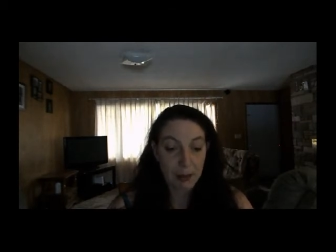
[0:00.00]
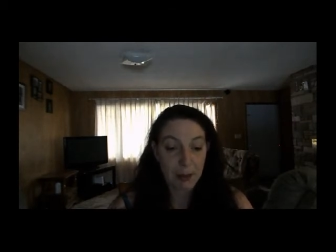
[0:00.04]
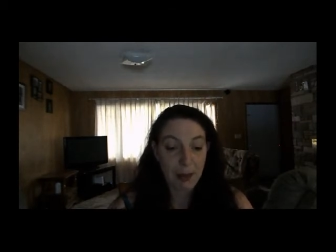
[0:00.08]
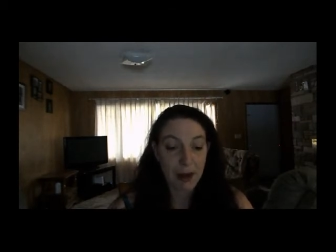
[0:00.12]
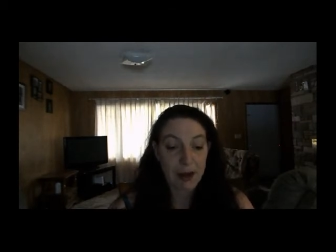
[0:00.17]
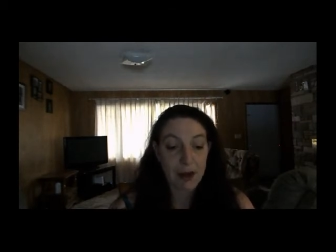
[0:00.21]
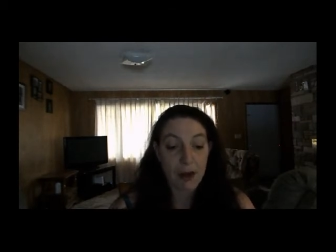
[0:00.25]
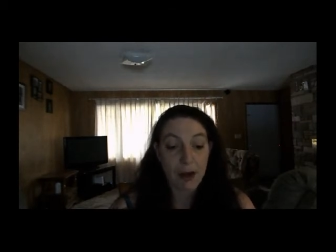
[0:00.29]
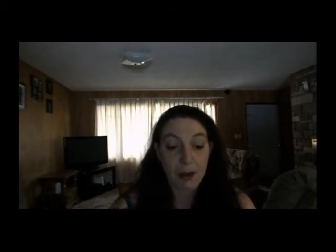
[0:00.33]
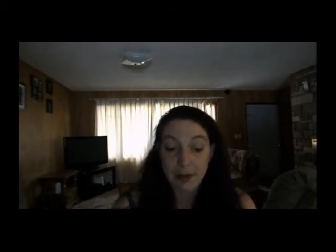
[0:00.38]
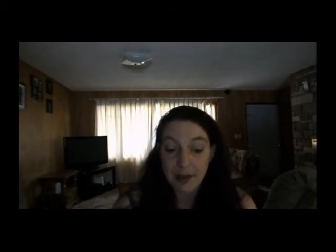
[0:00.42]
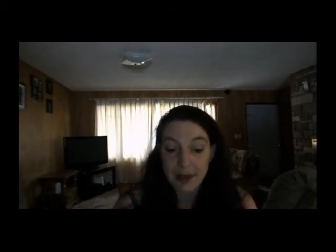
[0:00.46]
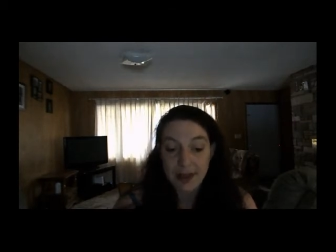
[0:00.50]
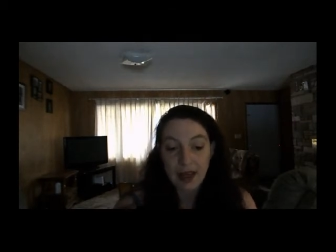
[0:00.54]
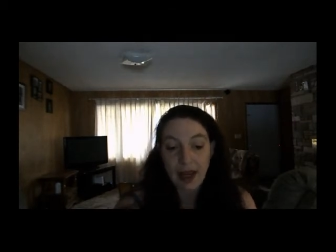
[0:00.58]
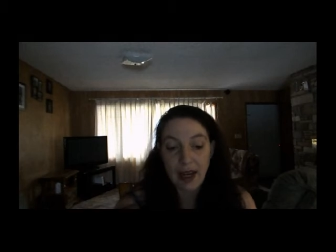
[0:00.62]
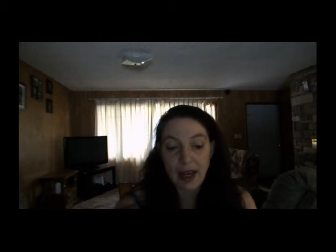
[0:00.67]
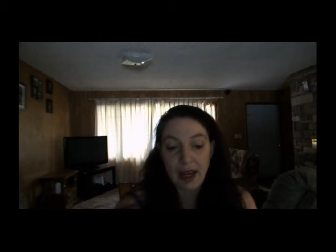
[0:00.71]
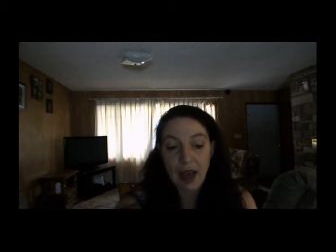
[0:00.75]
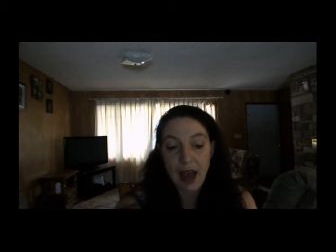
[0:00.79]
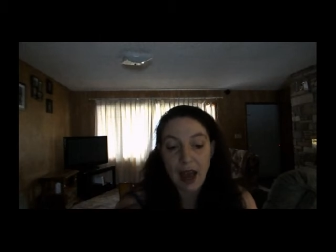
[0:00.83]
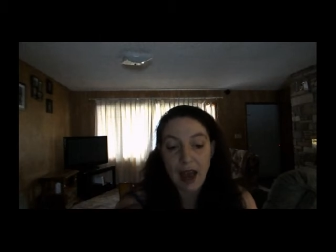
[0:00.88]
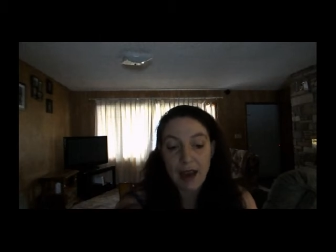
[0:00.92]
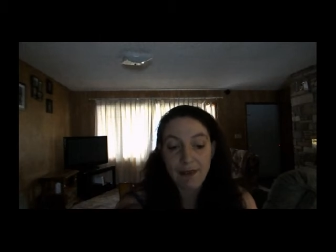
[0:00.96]
My notes
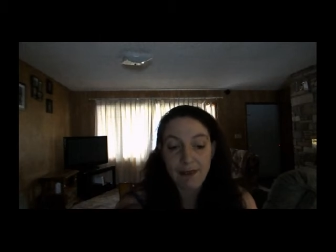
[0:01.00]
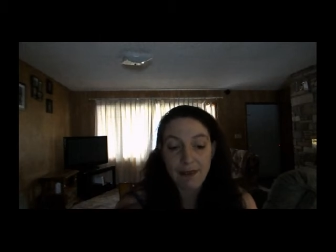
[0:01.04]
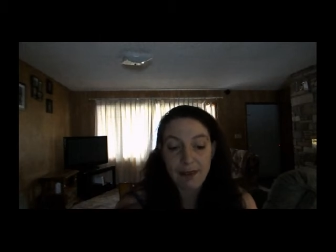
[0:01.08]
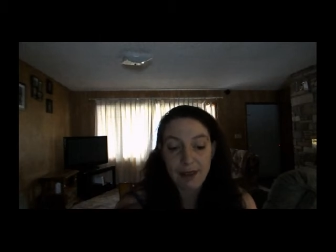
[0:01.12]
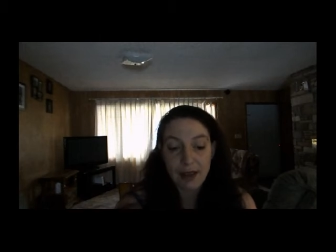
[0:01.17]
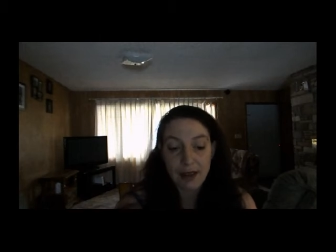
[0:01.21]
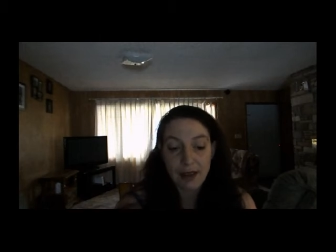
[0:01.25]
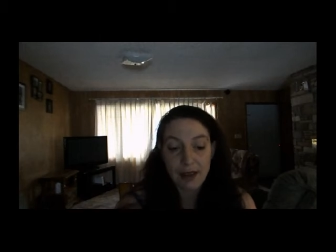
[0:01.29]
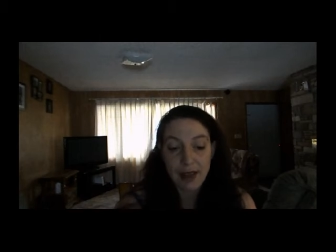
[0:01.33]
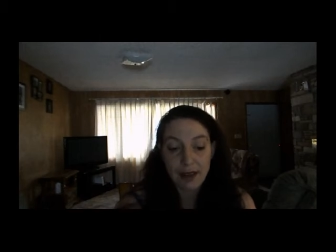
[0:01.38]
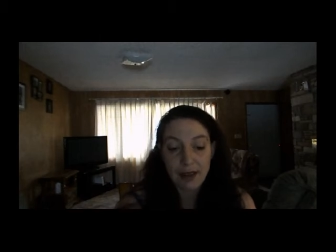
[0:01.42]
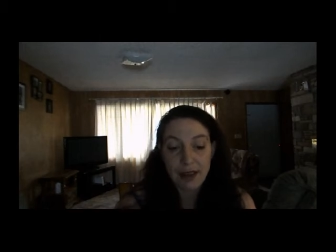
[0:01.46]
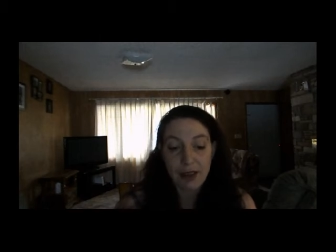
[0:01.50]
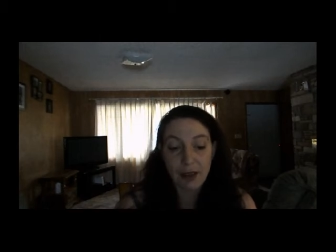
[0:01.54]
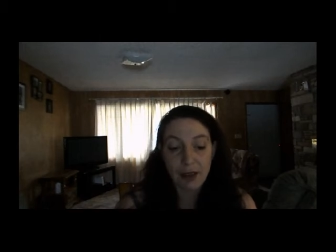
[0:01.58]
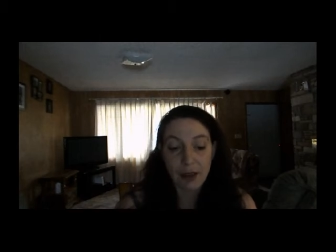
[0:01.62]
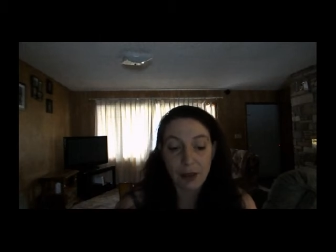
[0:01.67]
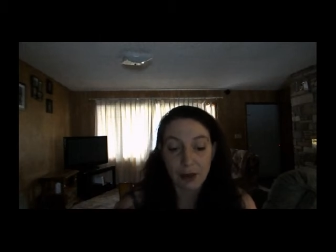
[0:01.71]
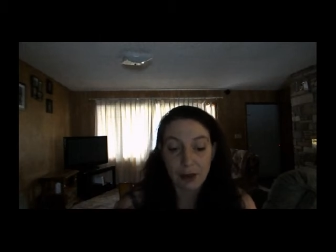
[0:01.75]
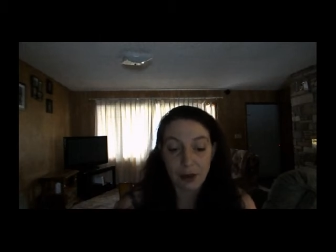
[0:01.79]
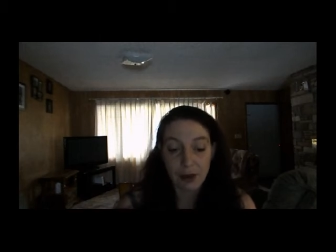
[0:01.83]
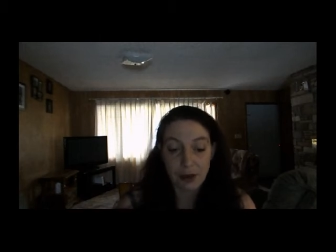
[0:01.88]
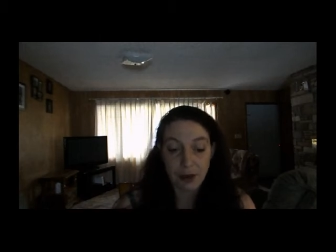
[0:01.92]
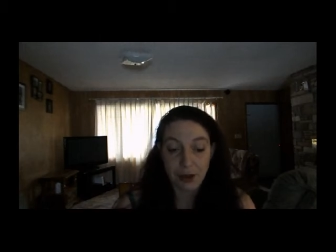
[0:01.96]
say, I feel that to
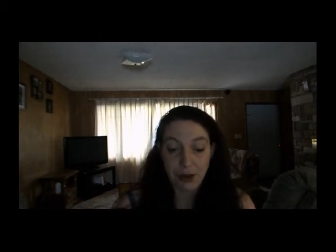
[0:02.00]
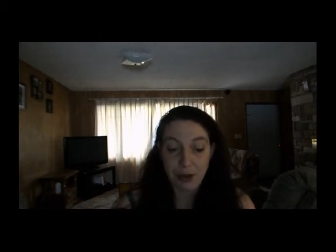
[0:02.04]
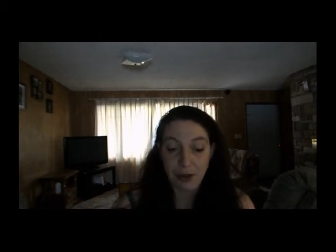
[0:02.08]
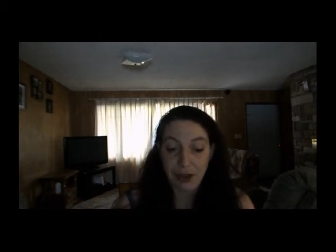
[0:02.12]
learn,